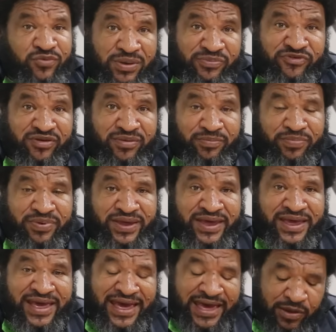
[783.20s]
wraps up
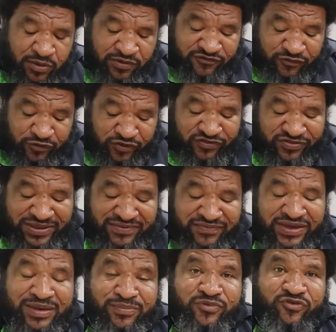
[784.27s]
our first
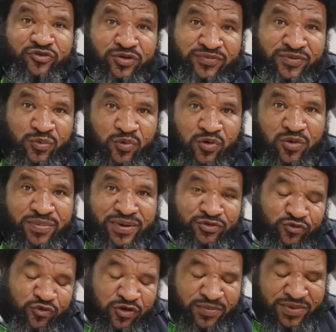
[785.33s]
ever episode of the
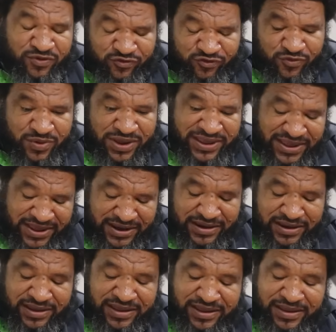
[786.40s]
WokabautTokabaut Show,
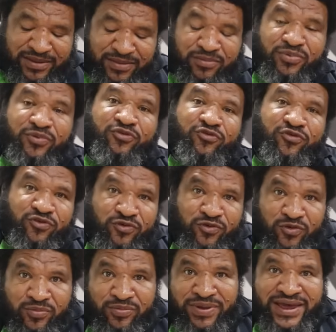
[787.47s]
again brought to
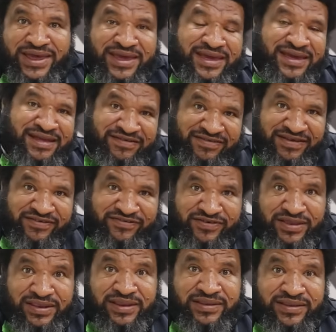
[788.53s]
you by
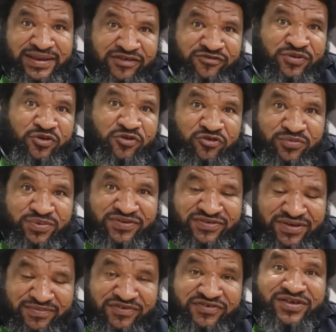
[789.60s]
NCSL, the National Contributor
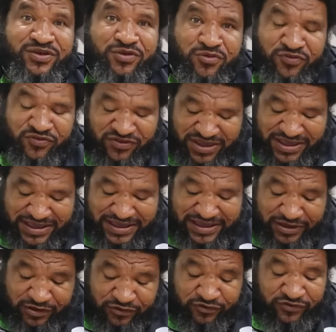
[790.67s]
Savings and Loans
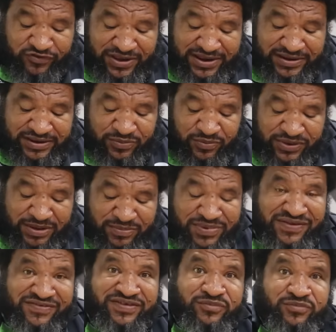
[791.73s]
Society. With that
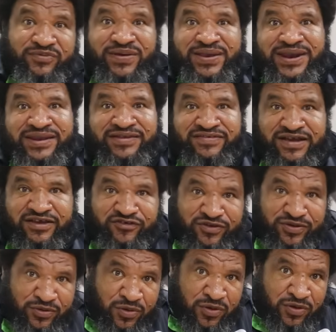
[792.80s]
being said, we've had a
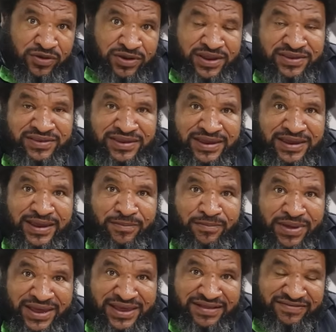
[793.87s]
discussion on the
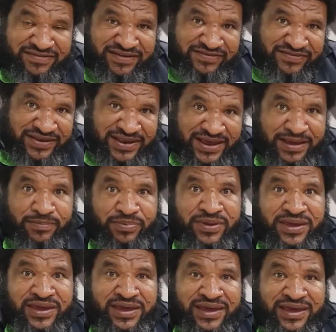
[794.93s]
MyNCSL app
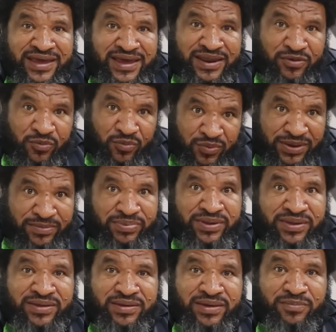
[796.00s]
and web
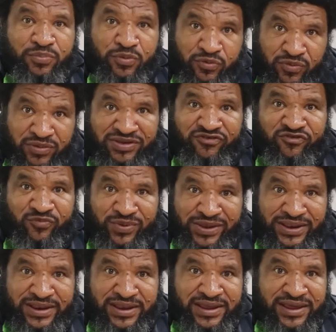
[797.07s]
portal as
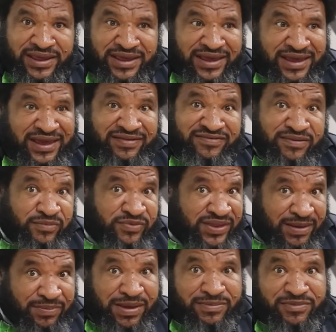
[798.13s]
well, and some of
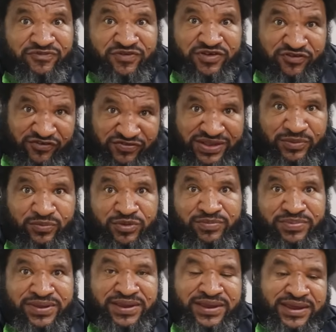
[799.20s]
the upcoming features that will
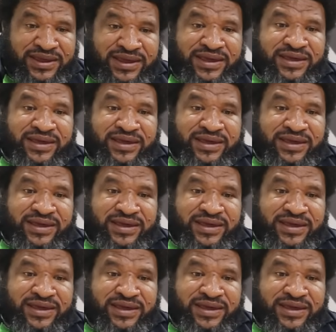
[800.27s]
be